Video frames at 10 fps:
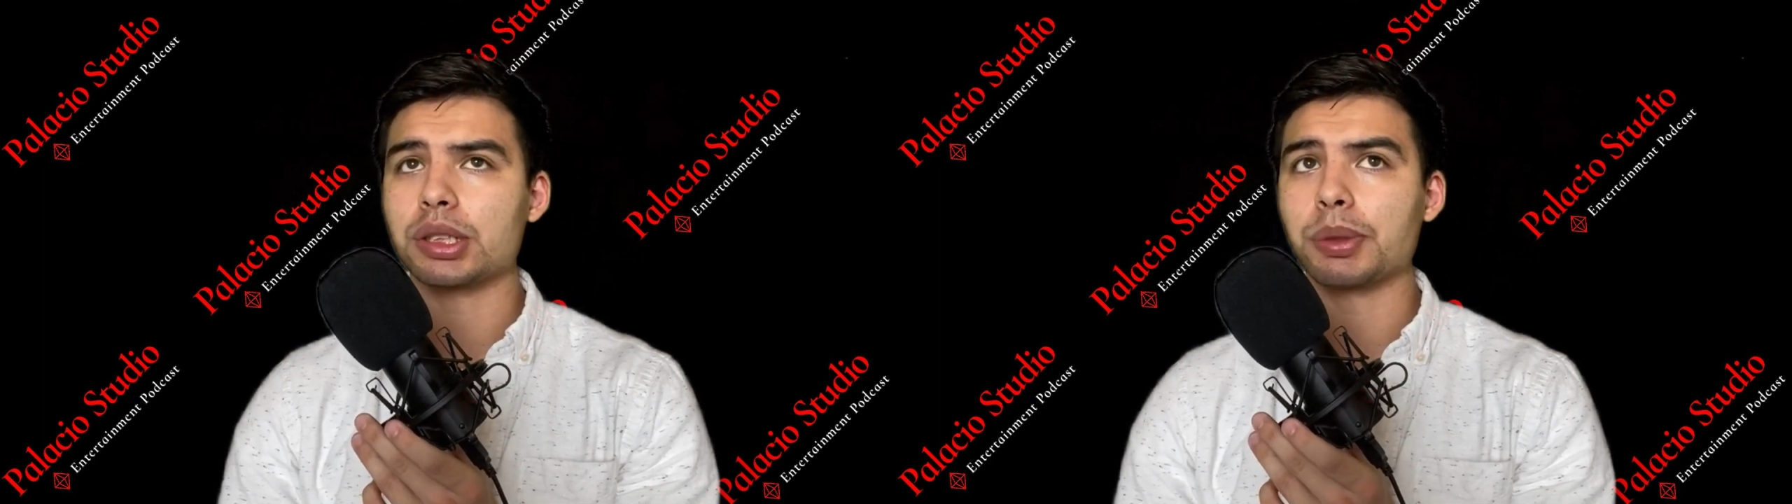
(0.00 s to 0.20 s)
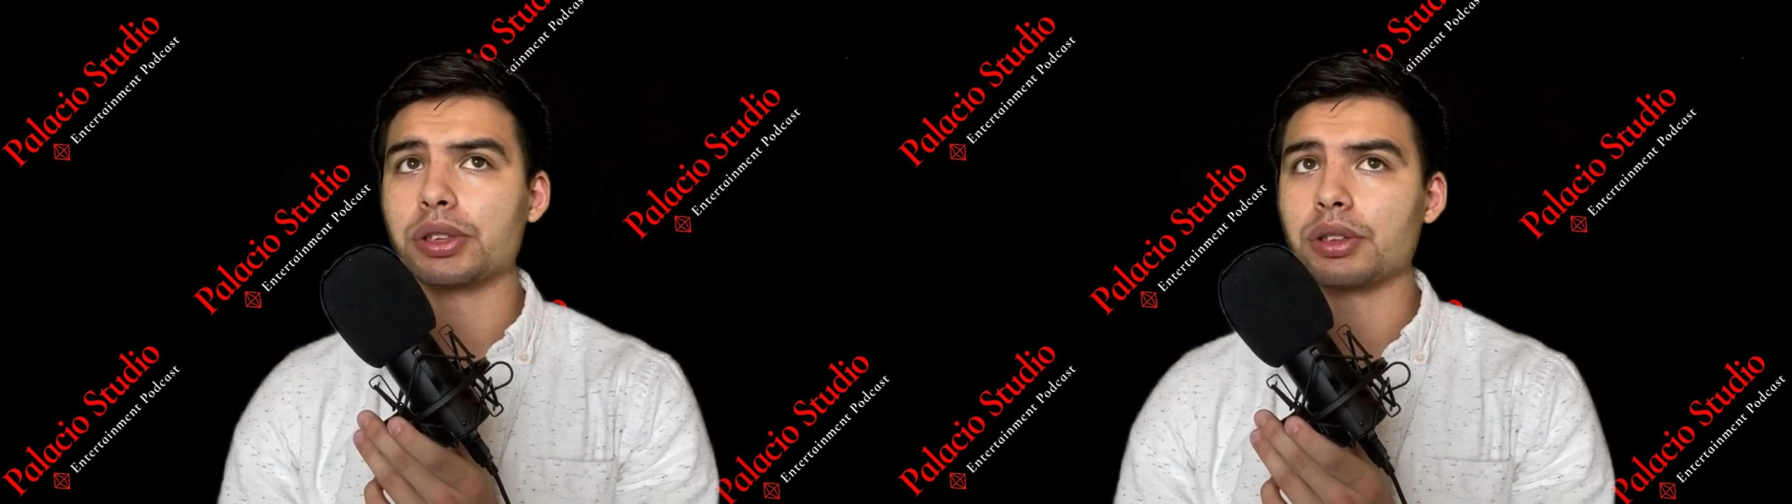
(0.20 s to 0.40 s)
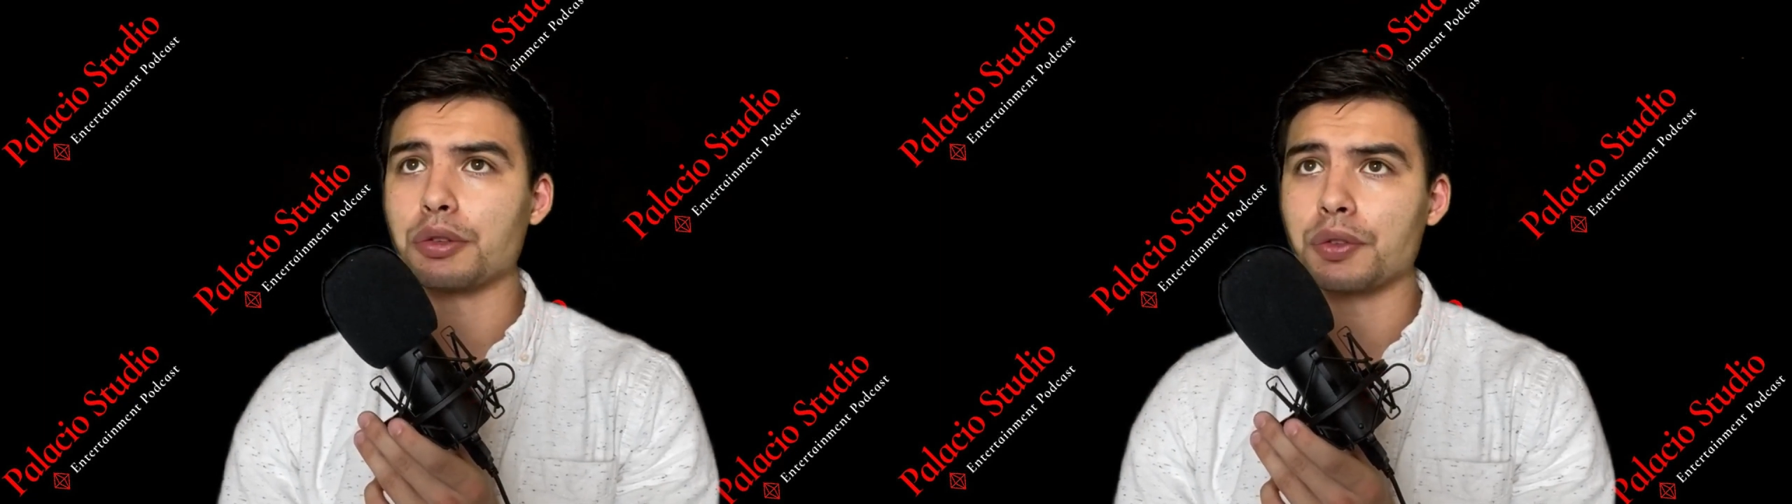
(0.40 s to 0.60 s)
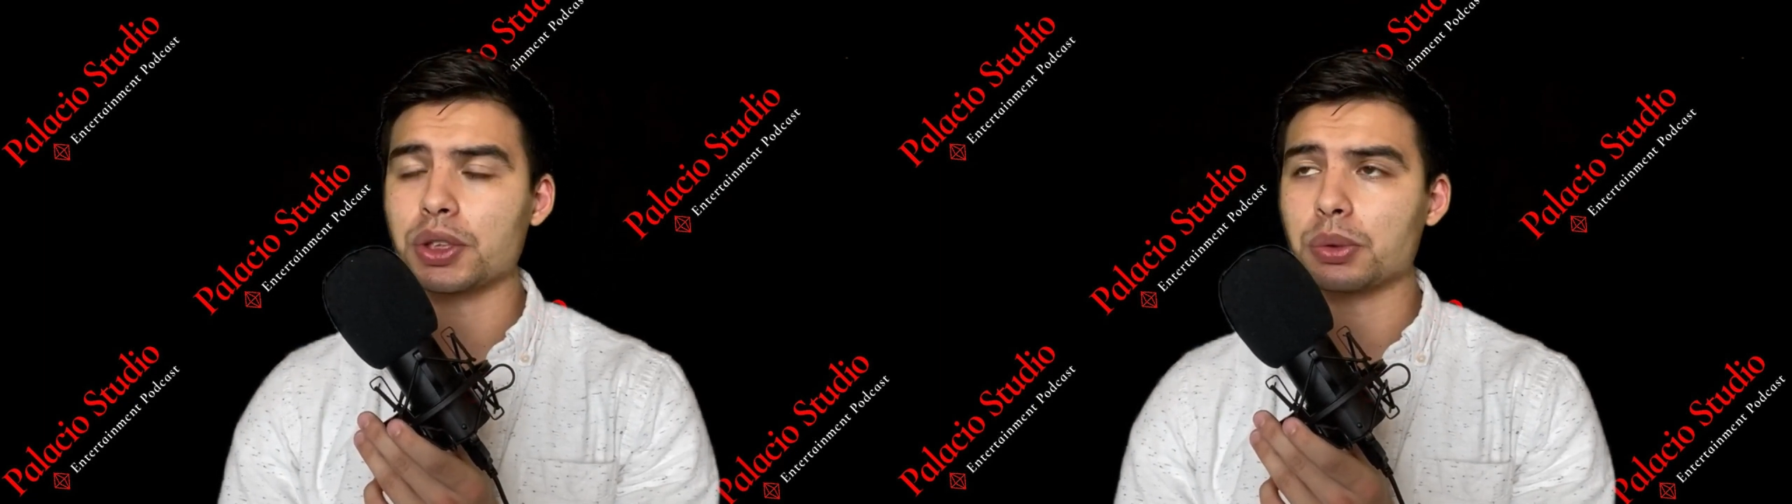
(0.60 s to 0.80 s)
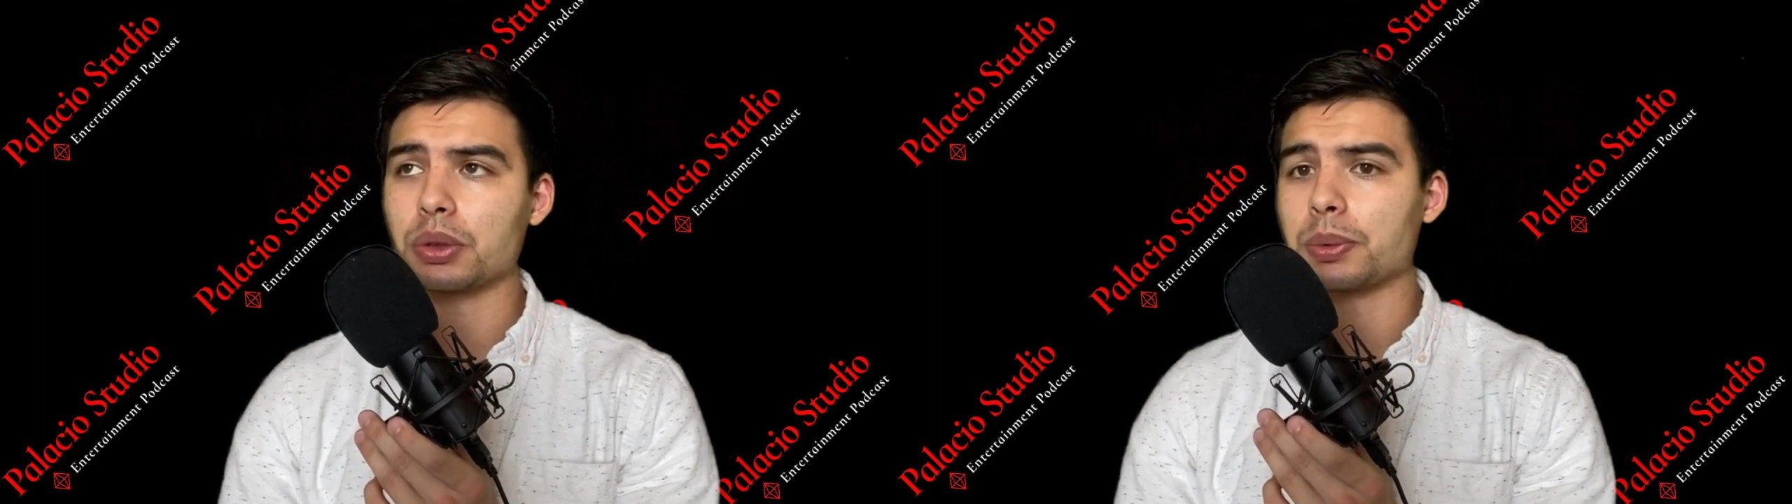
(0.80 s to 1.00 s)
especially the
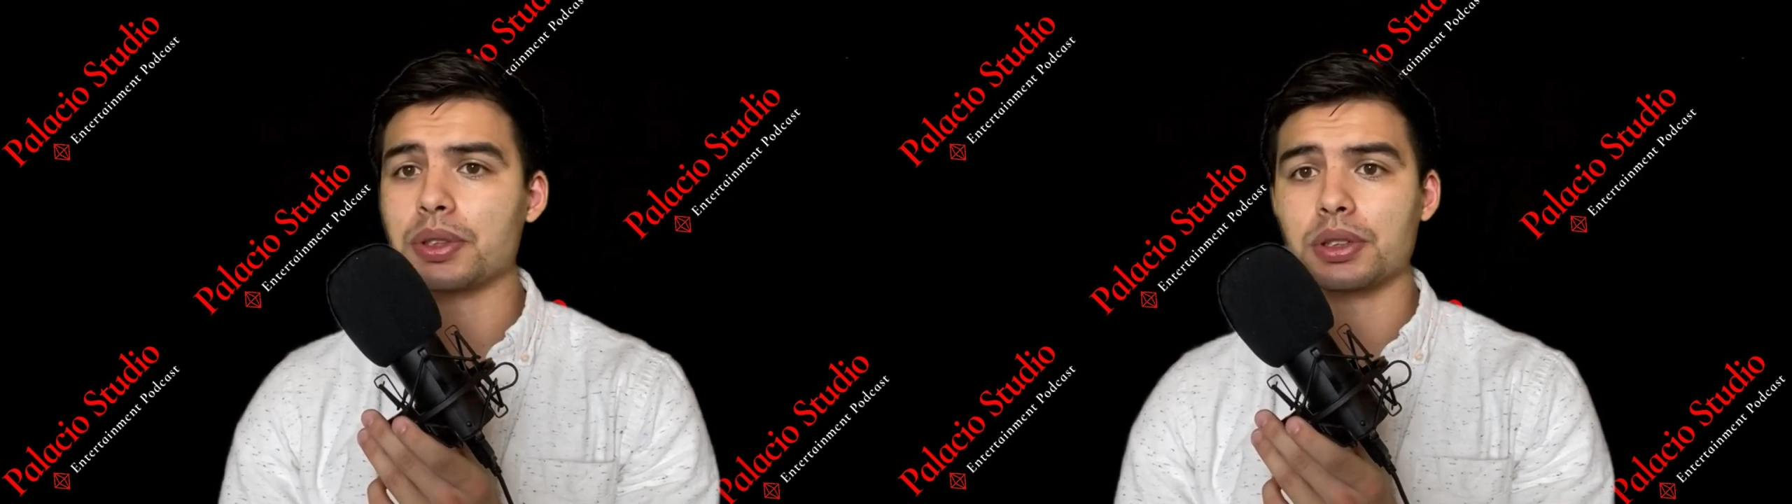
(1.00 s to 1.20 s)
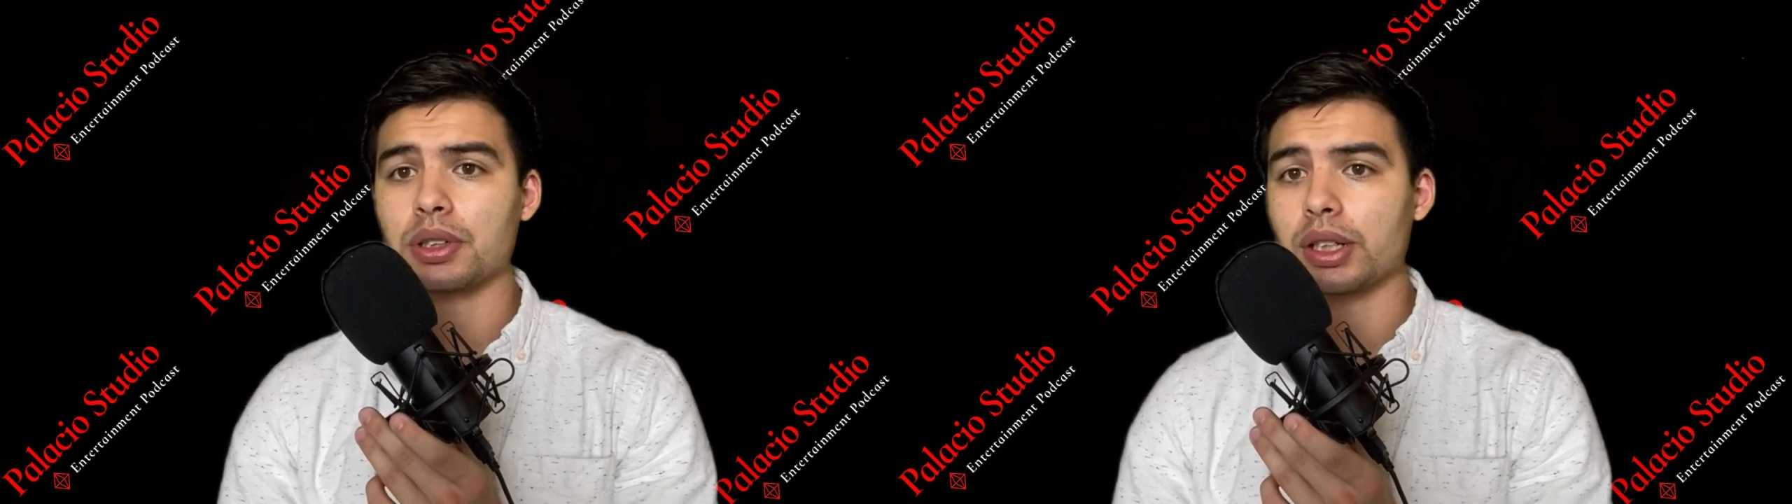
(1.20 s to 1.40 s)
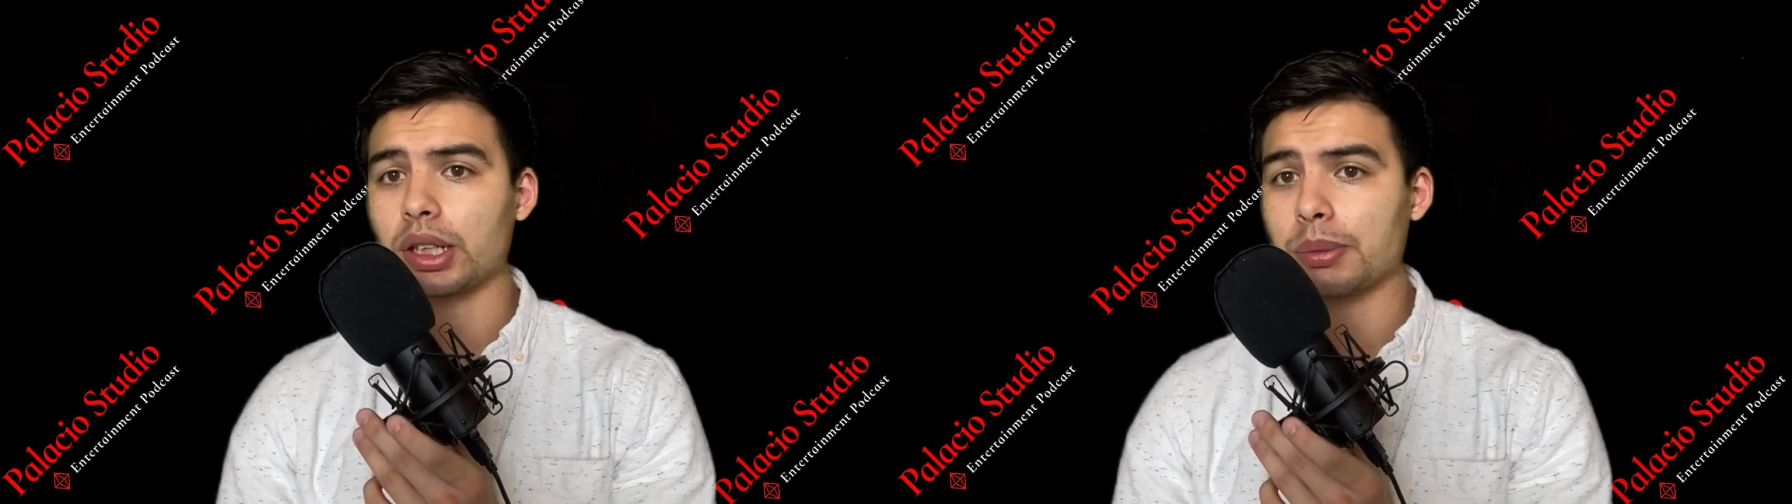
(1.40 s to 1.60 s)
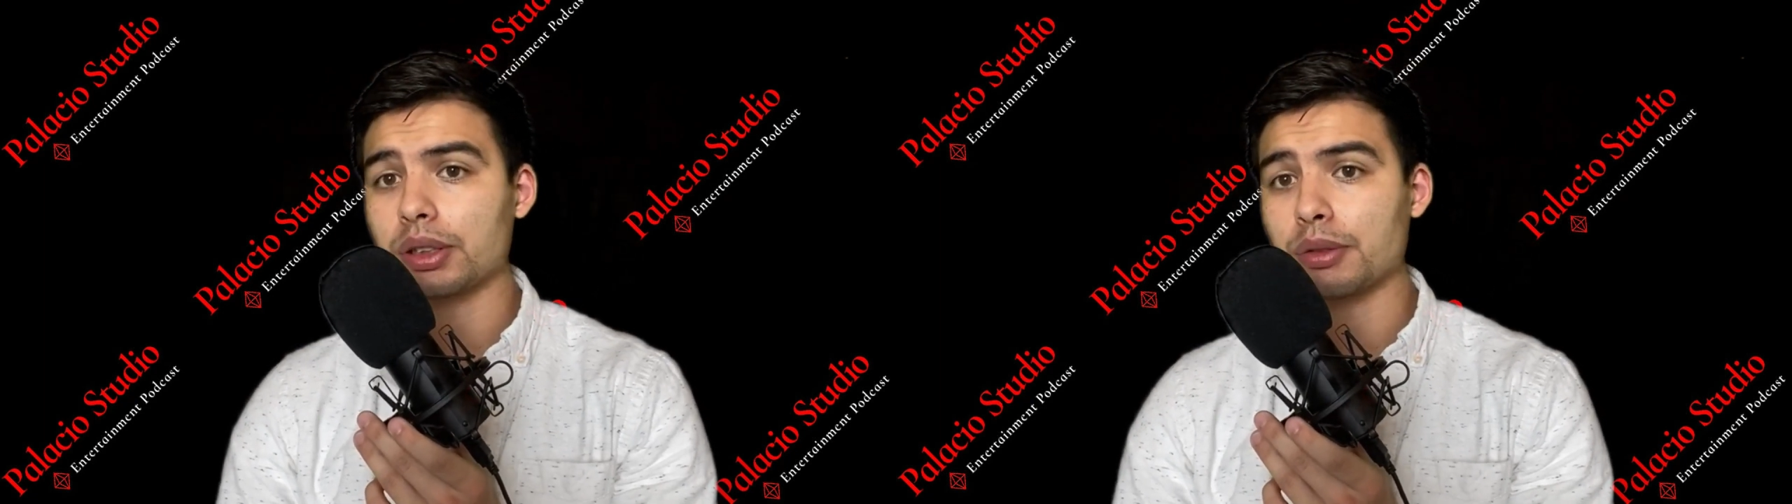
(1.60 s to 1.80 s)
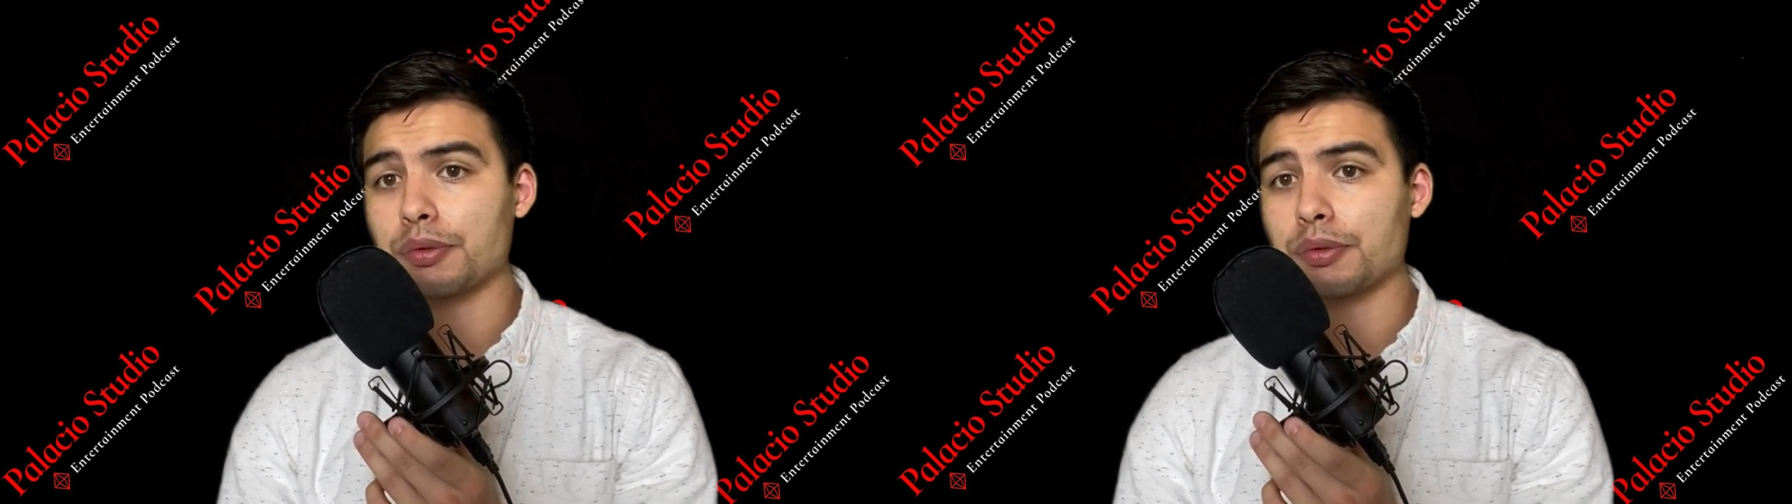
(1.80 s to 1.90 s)
first one where they're talking about